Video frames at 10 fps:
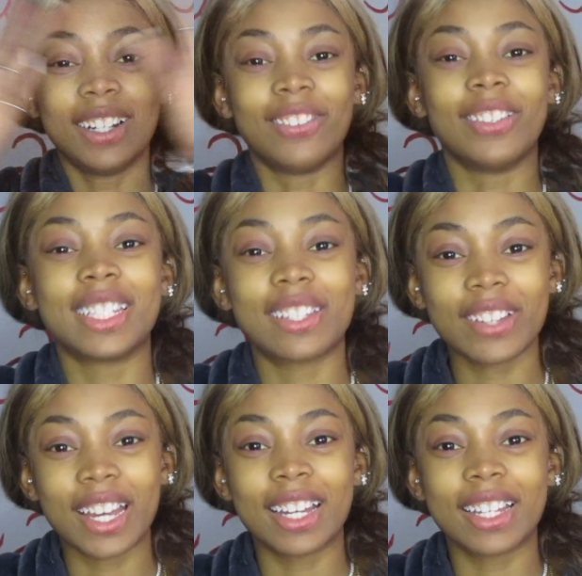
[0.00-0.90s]
What's up
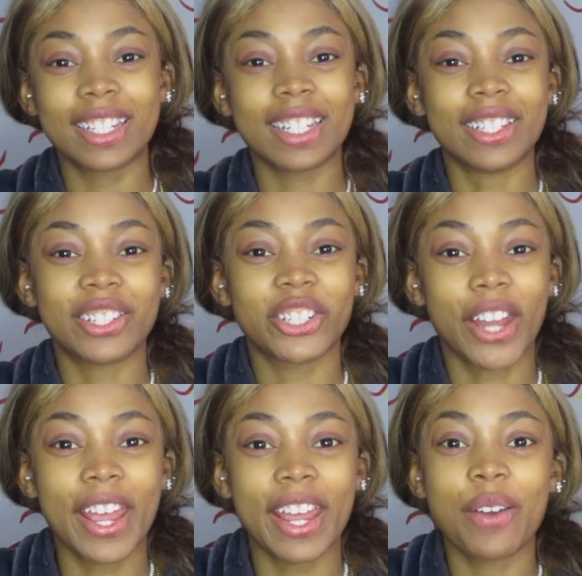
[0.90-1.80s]
guys, it's
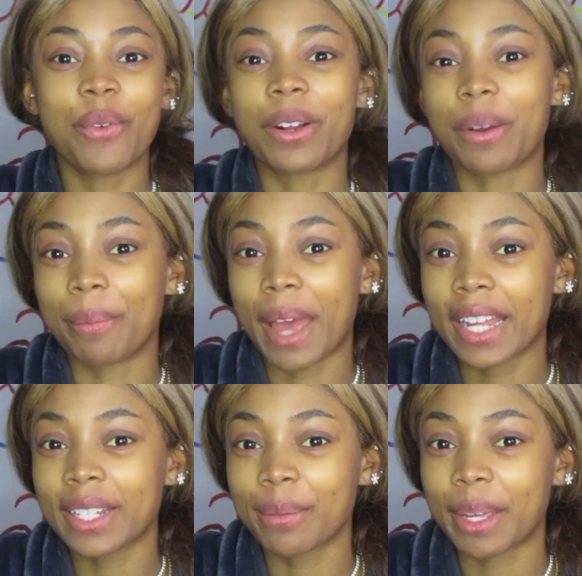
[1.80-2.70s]
Shae. Welcome back
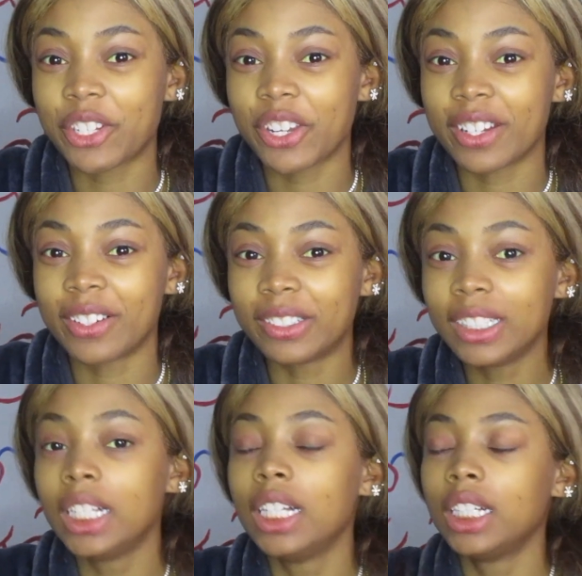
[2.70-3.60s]
to my channel.
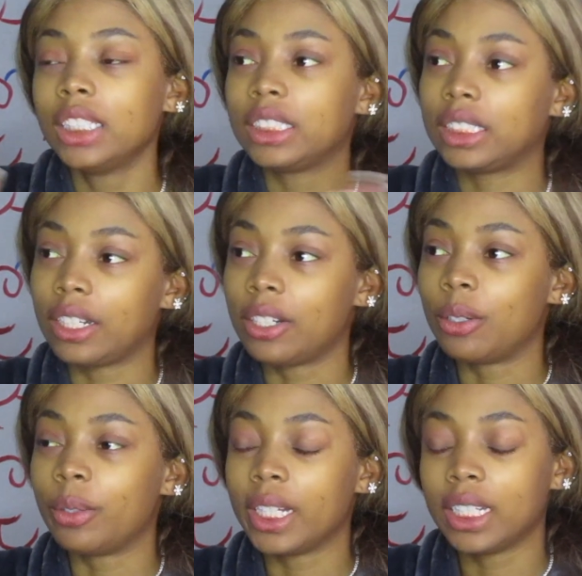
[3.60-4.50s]

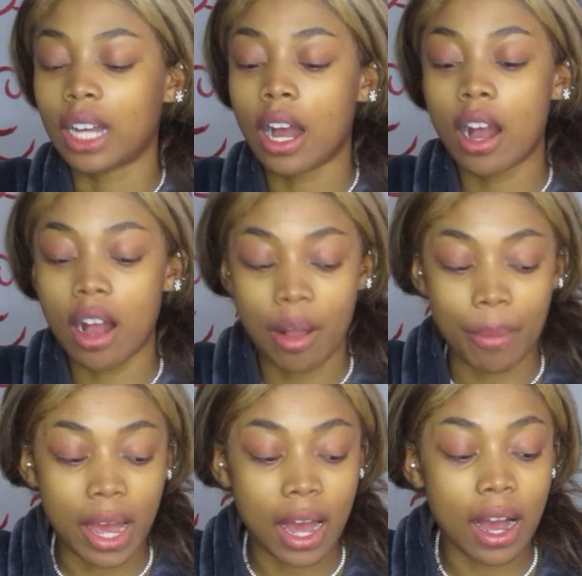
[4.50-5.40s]
So
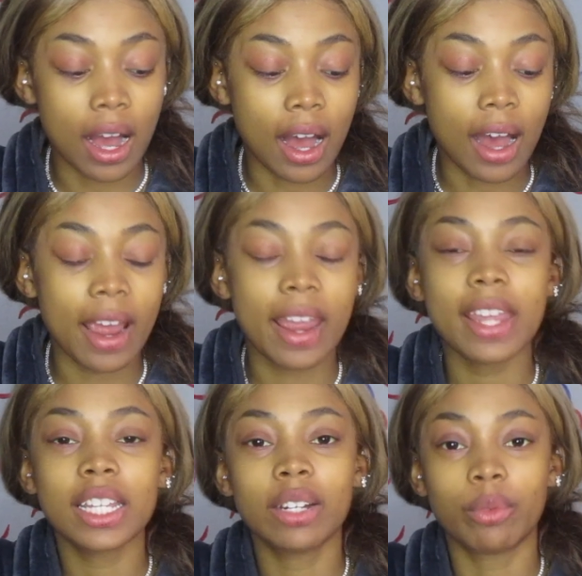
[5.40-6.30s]

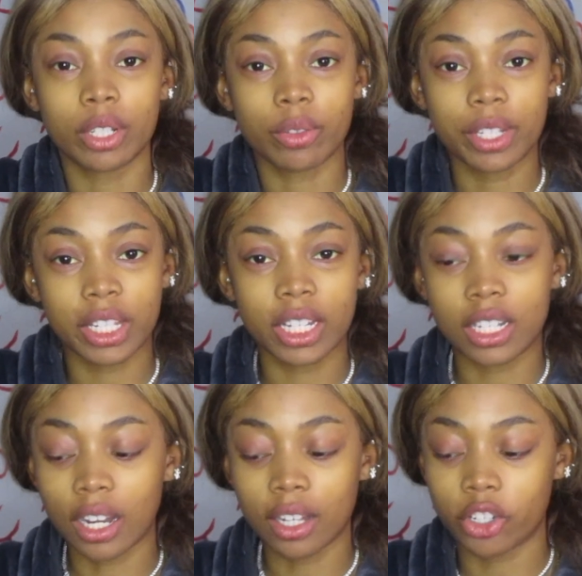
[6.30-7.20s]
I was on
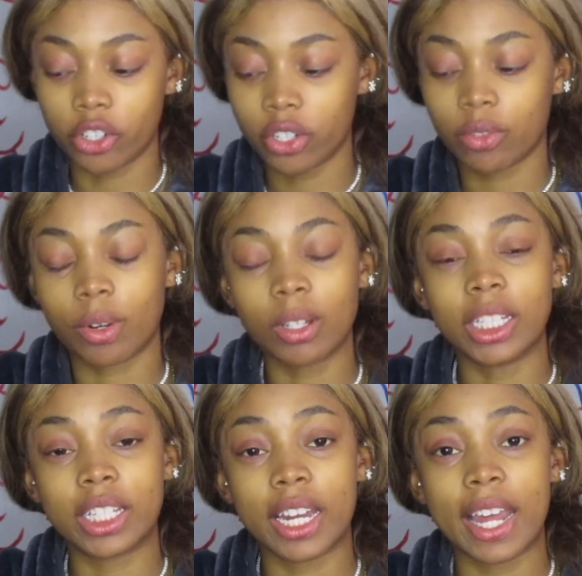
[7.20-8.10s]
TikTok just
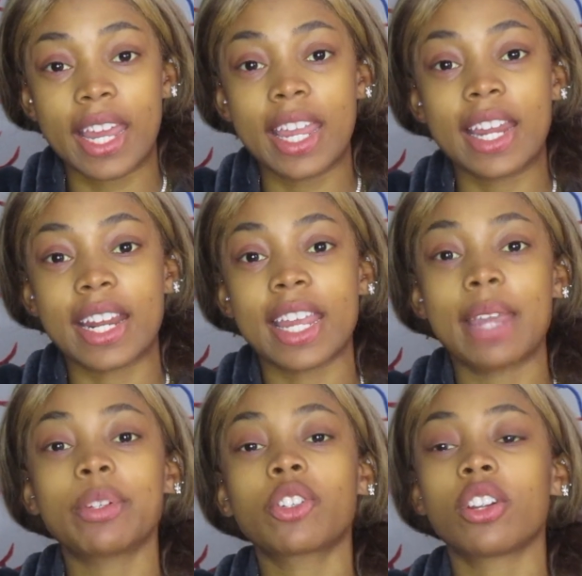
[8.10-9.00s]
scrolling today and I
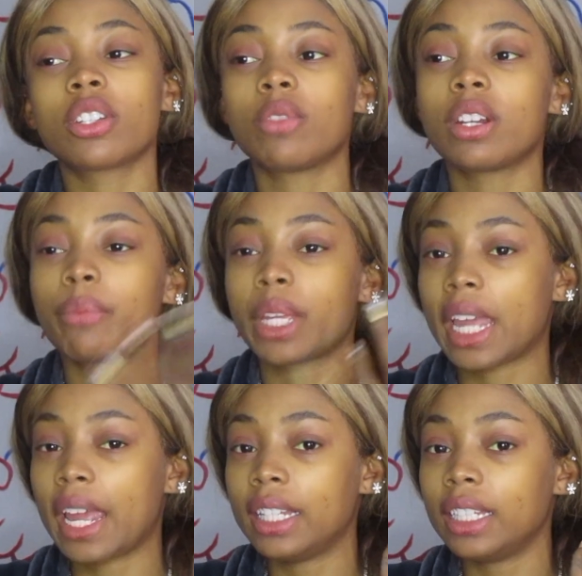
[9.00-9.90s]
came across one of
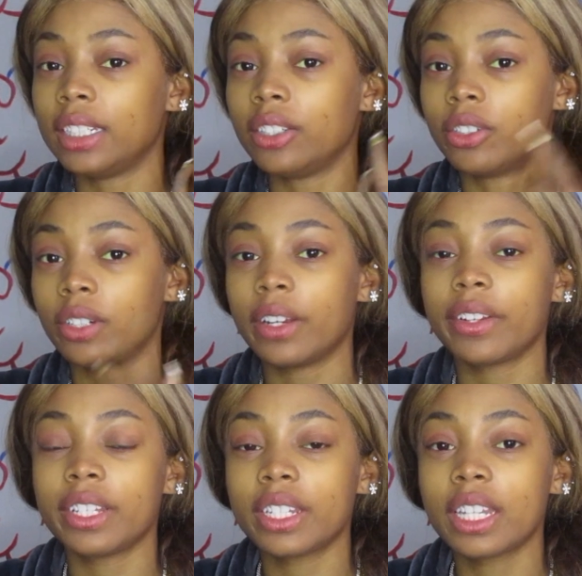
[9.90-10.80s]

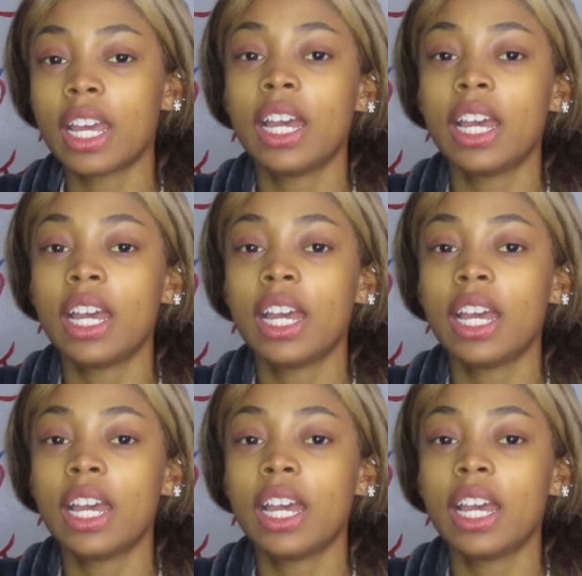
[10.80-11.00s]
Mikayla's